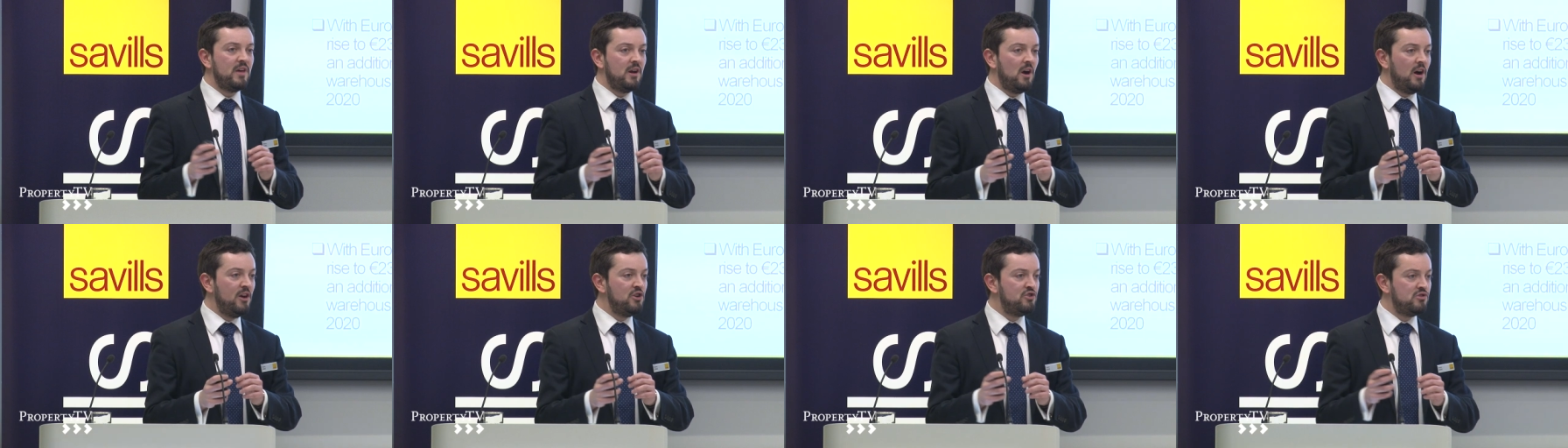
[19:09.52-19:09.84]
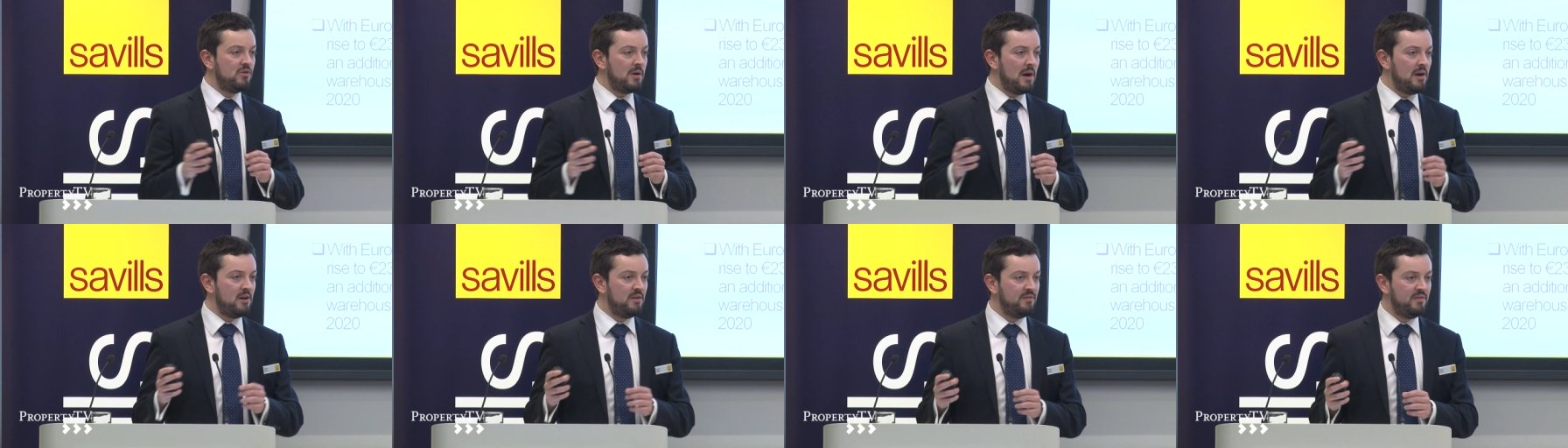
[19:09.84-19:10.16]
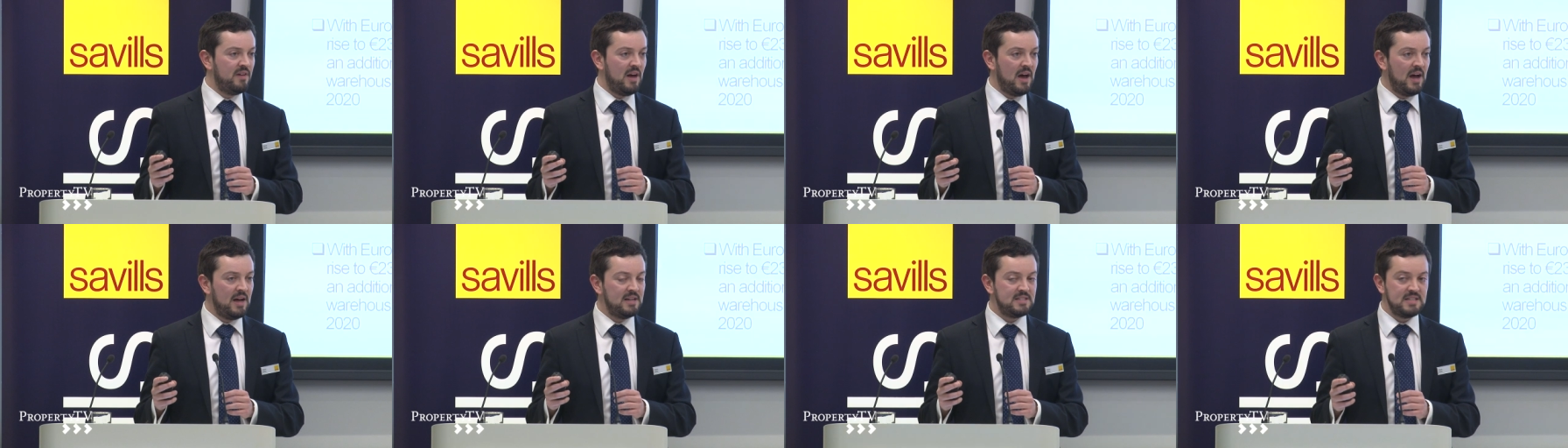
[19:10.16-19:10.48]
that I drew out of
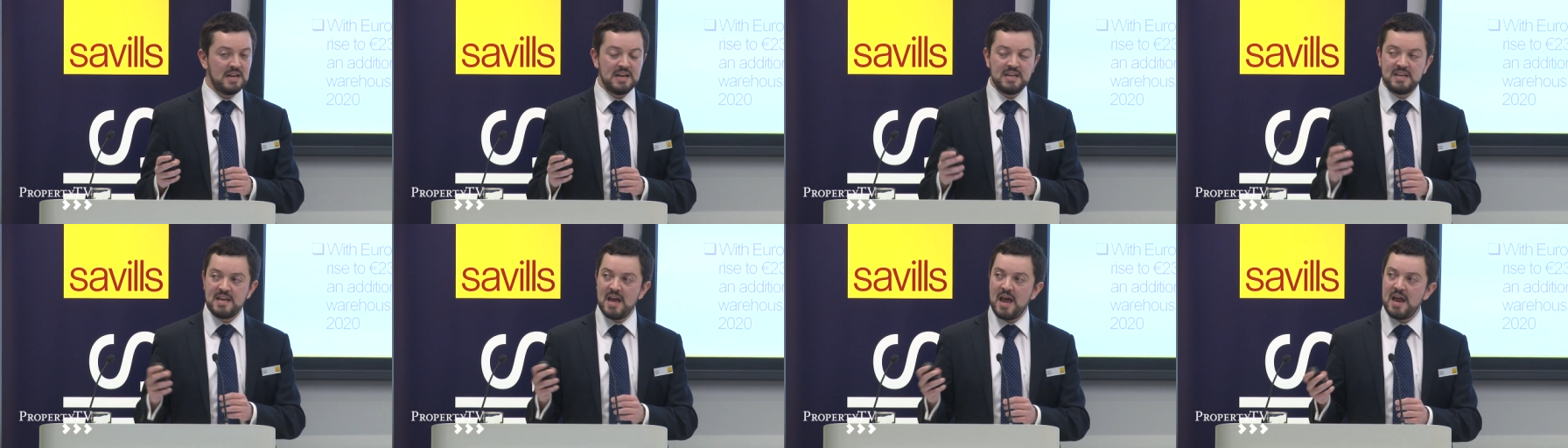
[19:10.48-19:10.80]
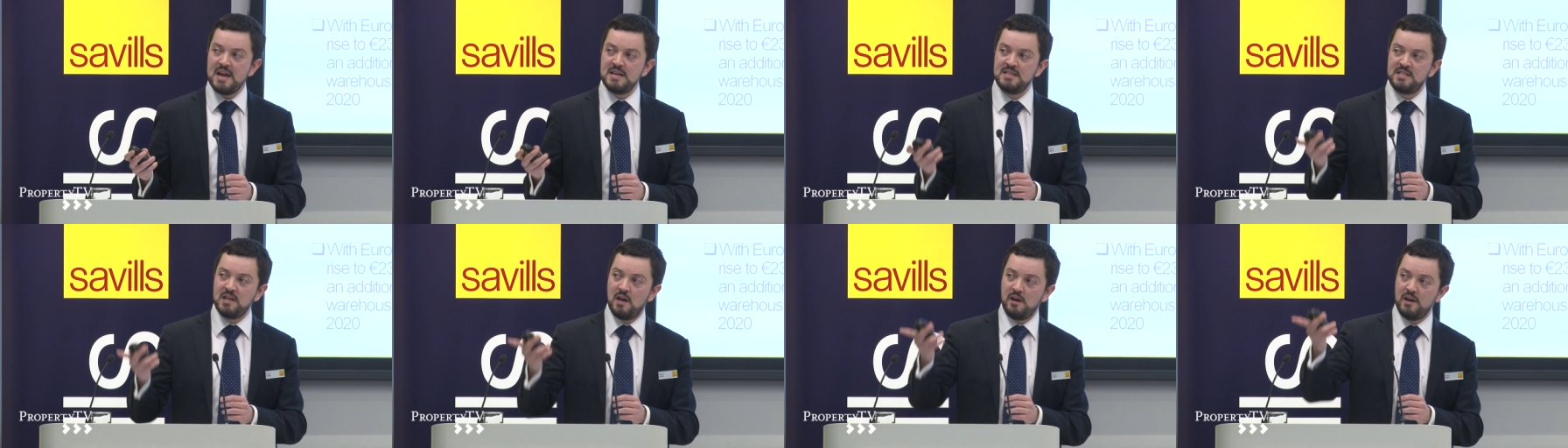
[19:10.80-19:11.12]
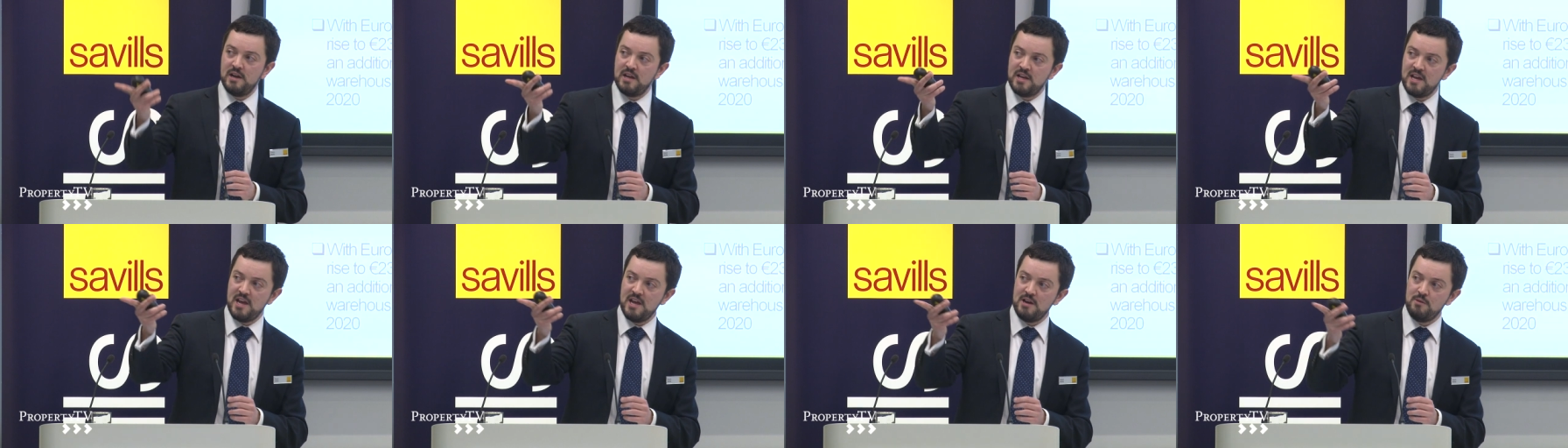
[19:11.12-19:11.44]
that, and again,
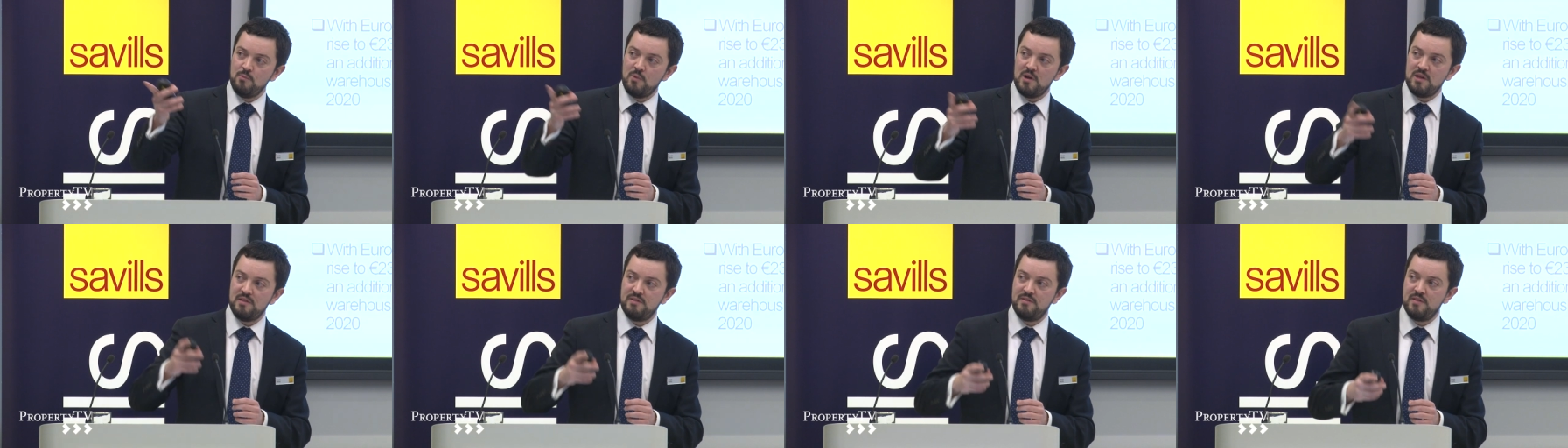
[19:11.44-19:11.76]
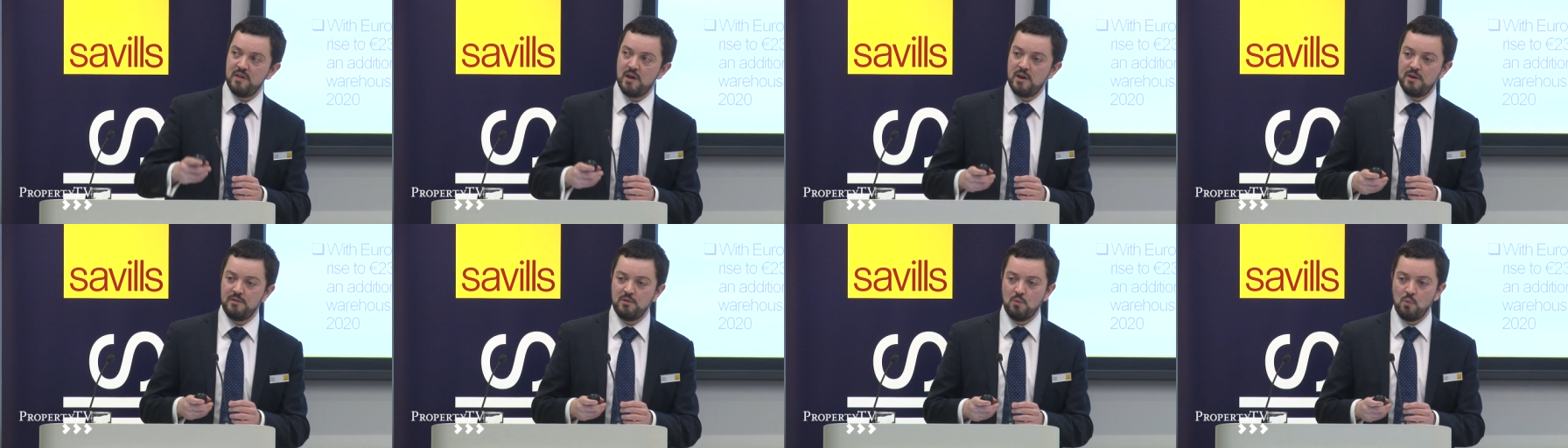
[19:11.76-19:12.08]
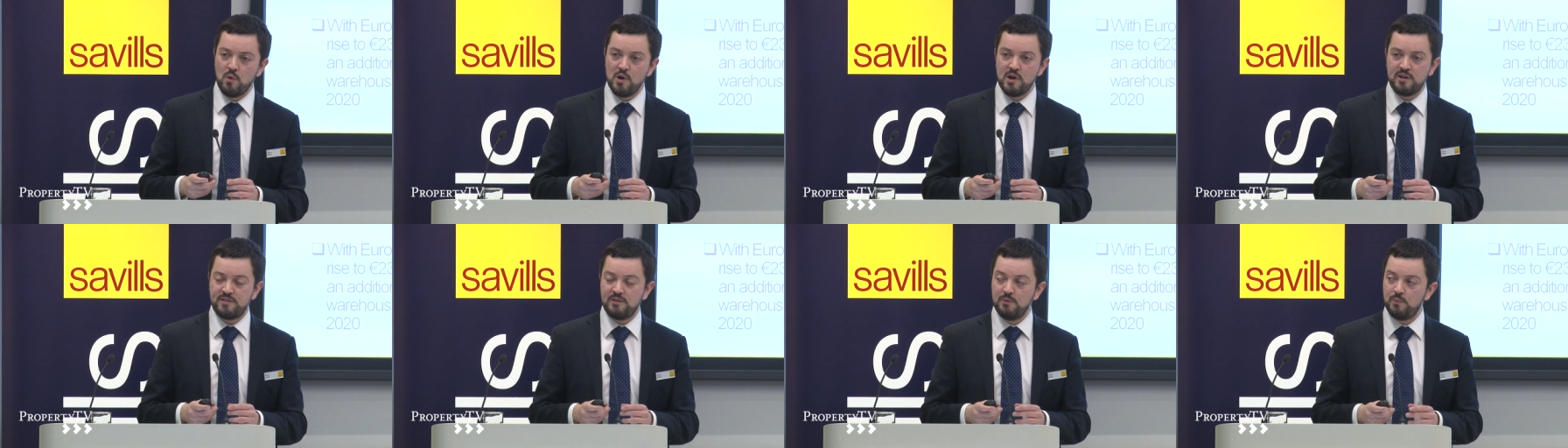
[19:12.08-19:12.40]
tying in with the
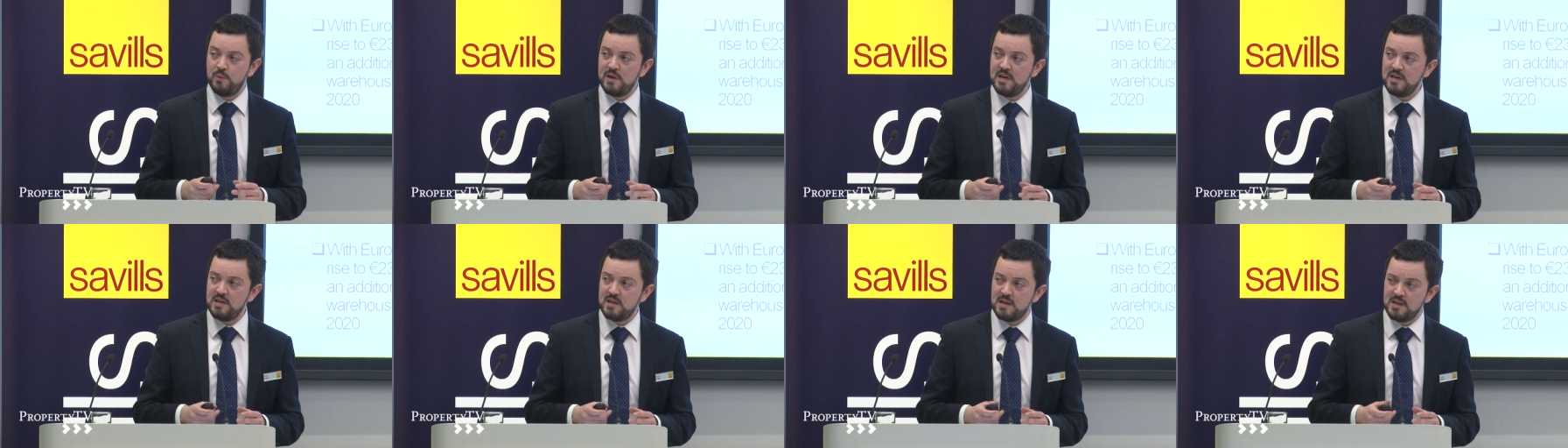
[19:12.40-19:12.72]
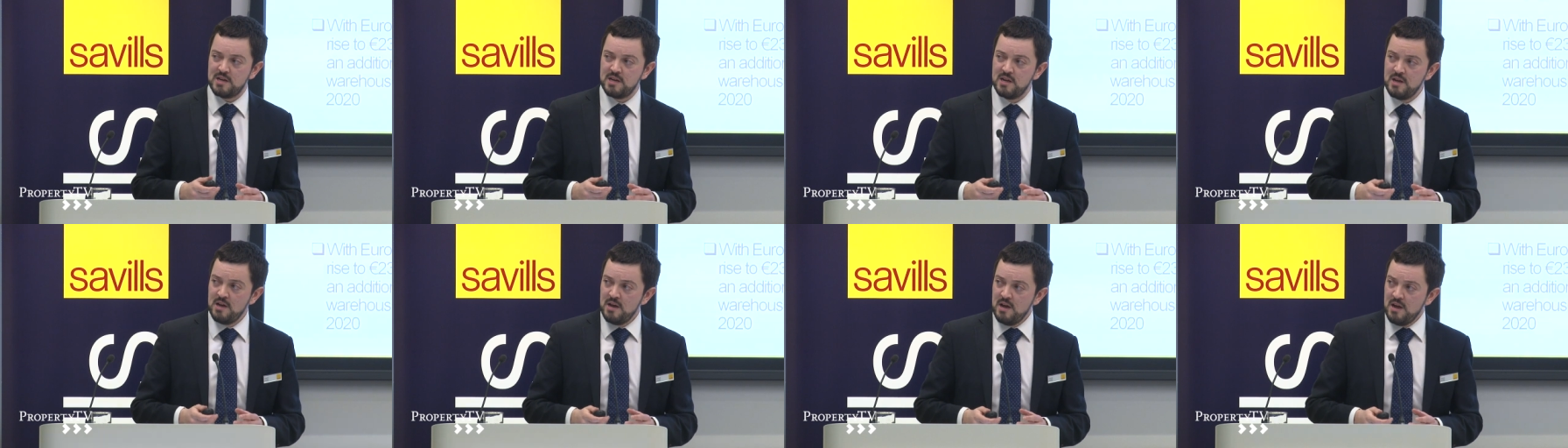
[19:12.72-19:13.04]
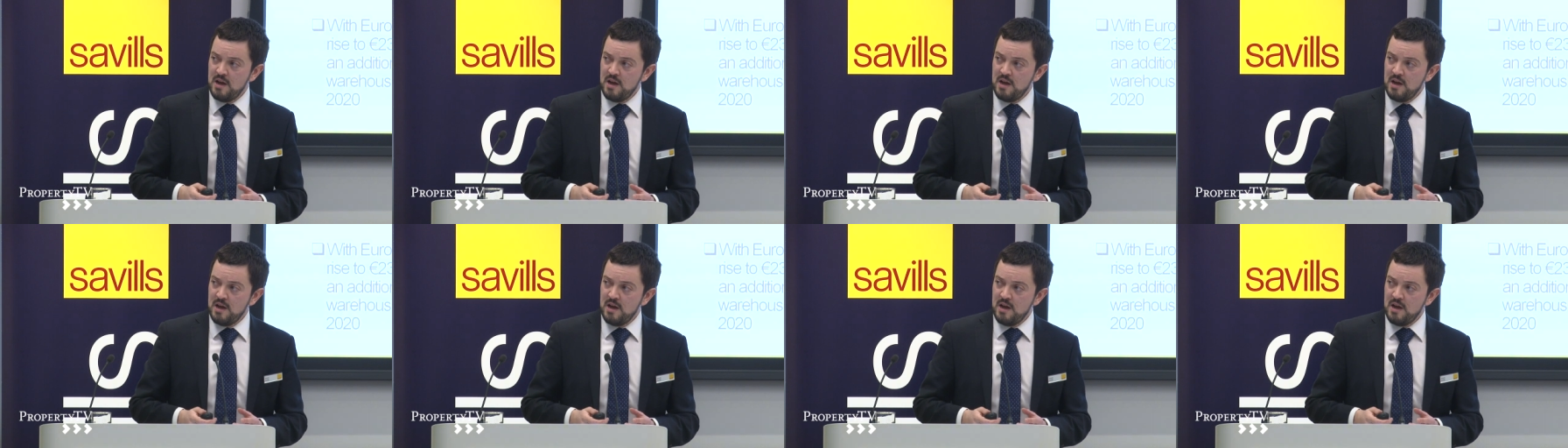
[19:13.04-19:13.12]
work that we did,